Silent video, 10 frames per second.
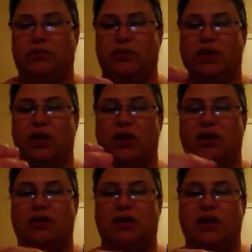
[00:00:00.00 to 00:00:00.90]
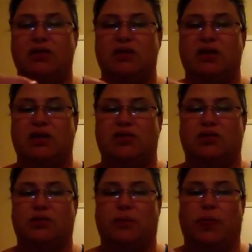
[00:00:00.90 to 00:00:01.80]
Nice. I like the
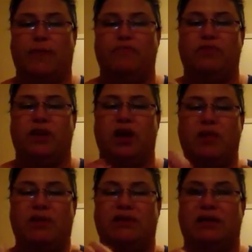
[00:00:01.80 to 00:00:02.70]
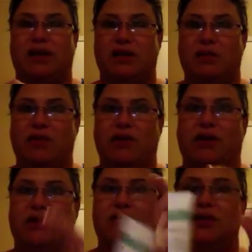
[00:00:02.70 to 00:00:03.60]
texture. I'm excited about that because